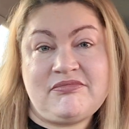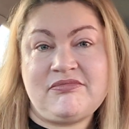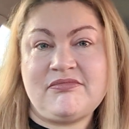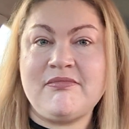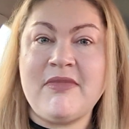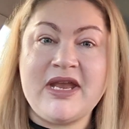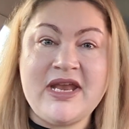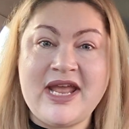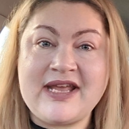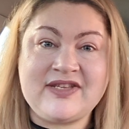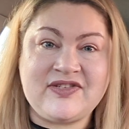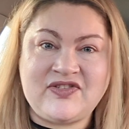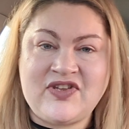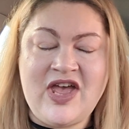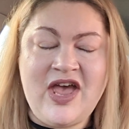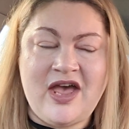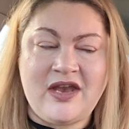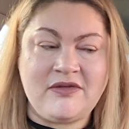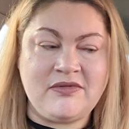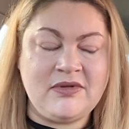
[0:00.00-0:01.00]
my next
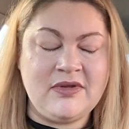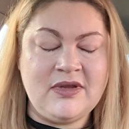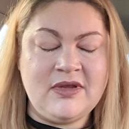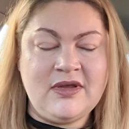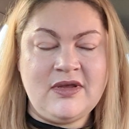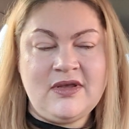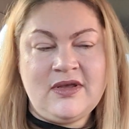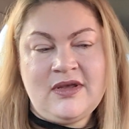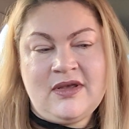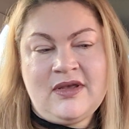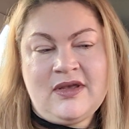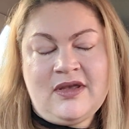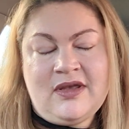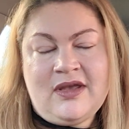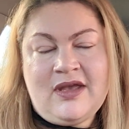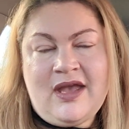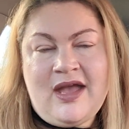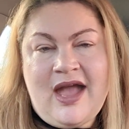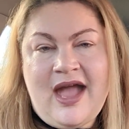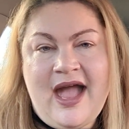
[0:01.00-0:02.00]
turn.
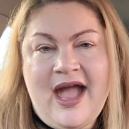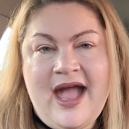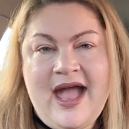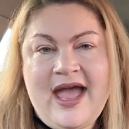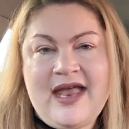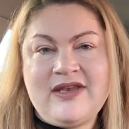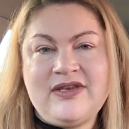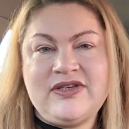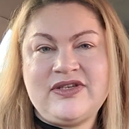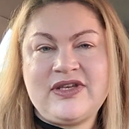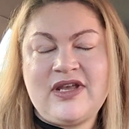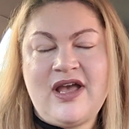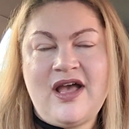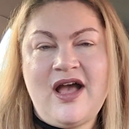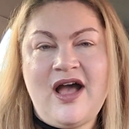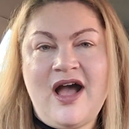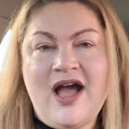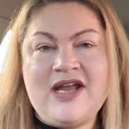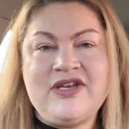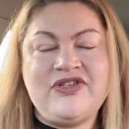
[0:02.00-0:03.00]
And
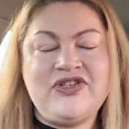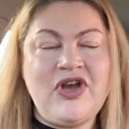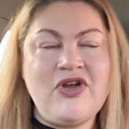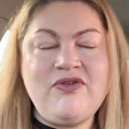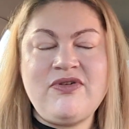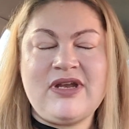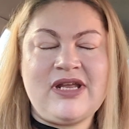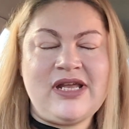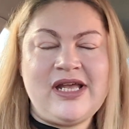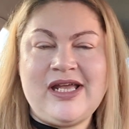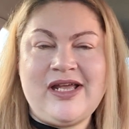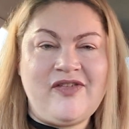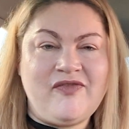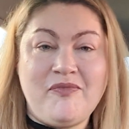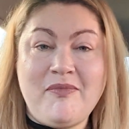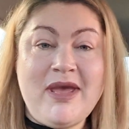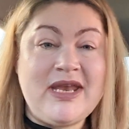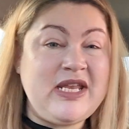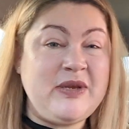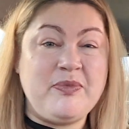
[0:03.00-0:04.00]
I don't have
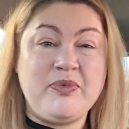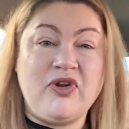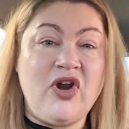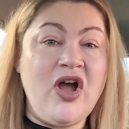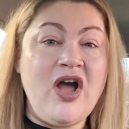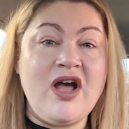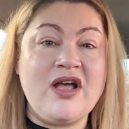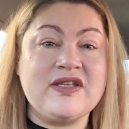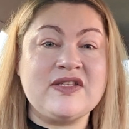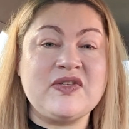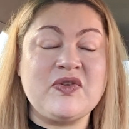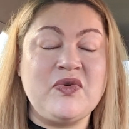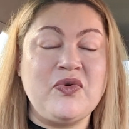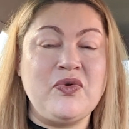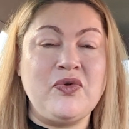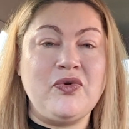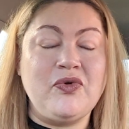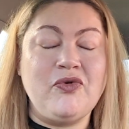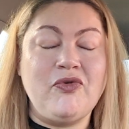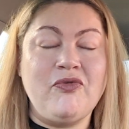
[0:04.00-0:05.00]
many bras
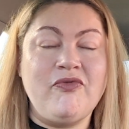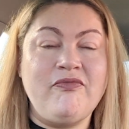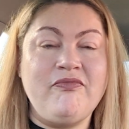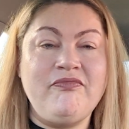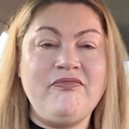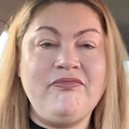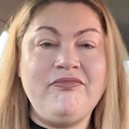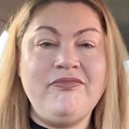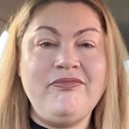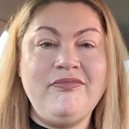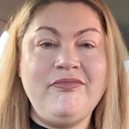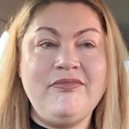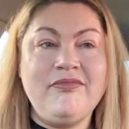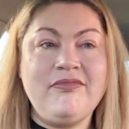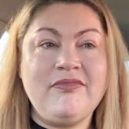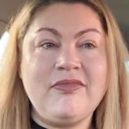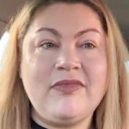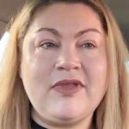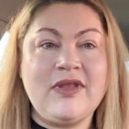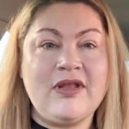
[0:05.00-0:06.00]
or
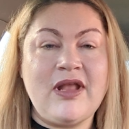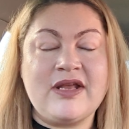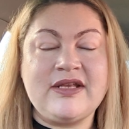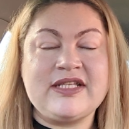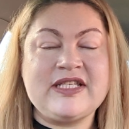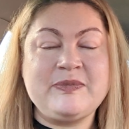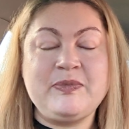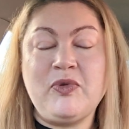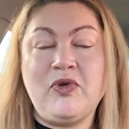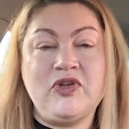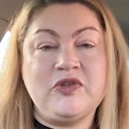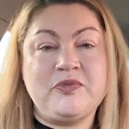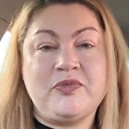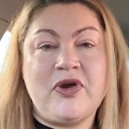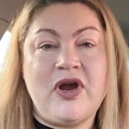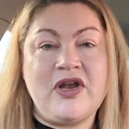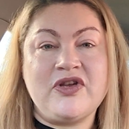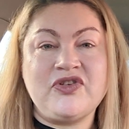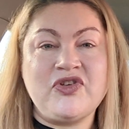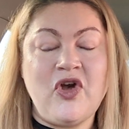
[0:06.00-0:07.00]
like sports
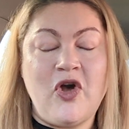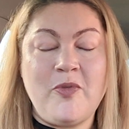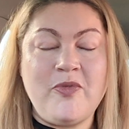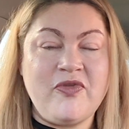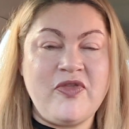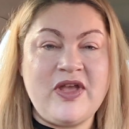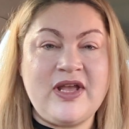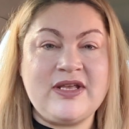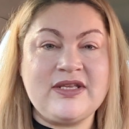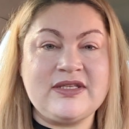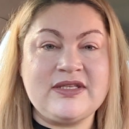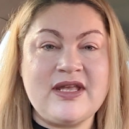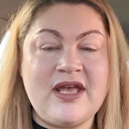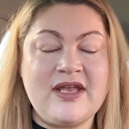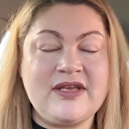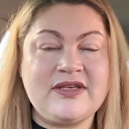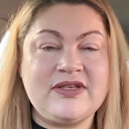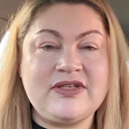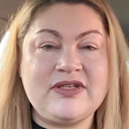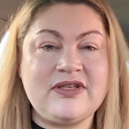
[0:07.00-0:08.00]
bra top things
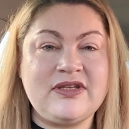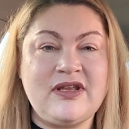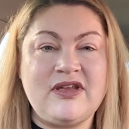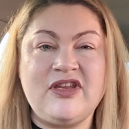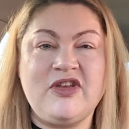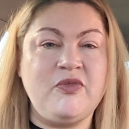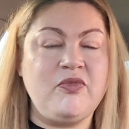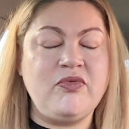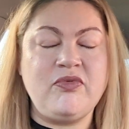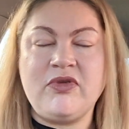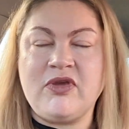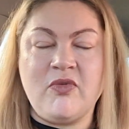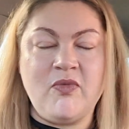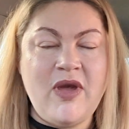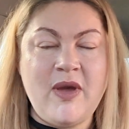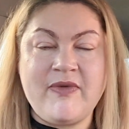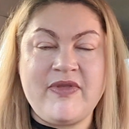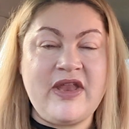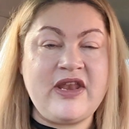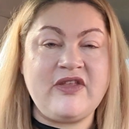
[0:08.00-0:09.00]
that you can
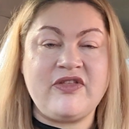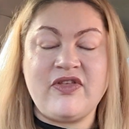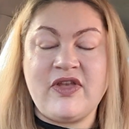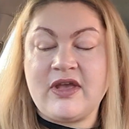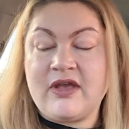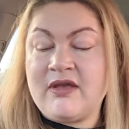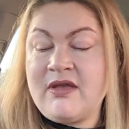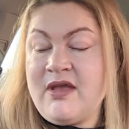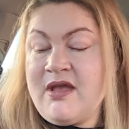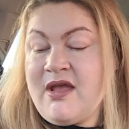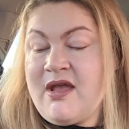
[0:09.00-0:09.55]
wear with anything.